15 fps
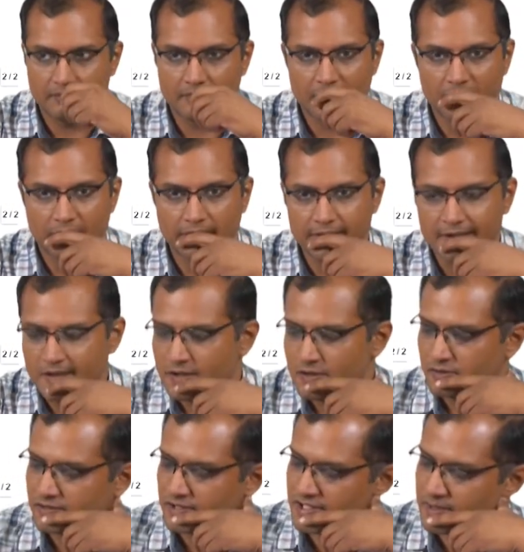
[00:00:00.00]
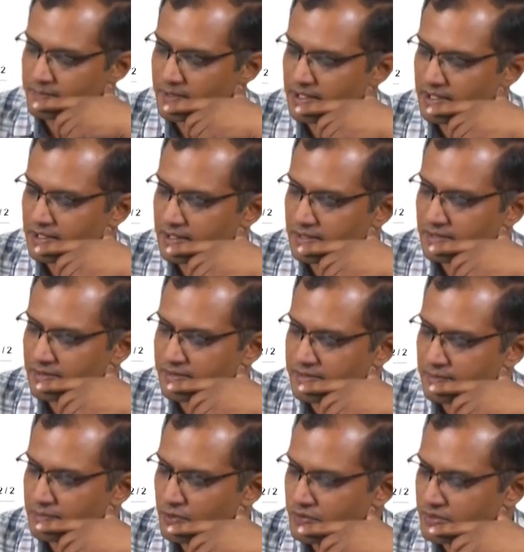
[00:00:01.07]
Okay. So, this is my
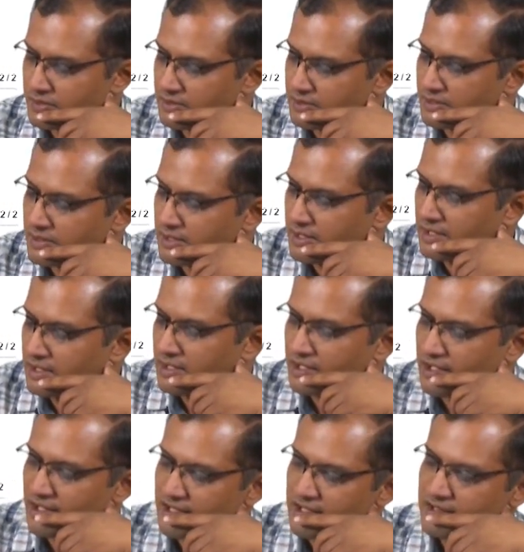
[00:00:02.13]
distribution, and in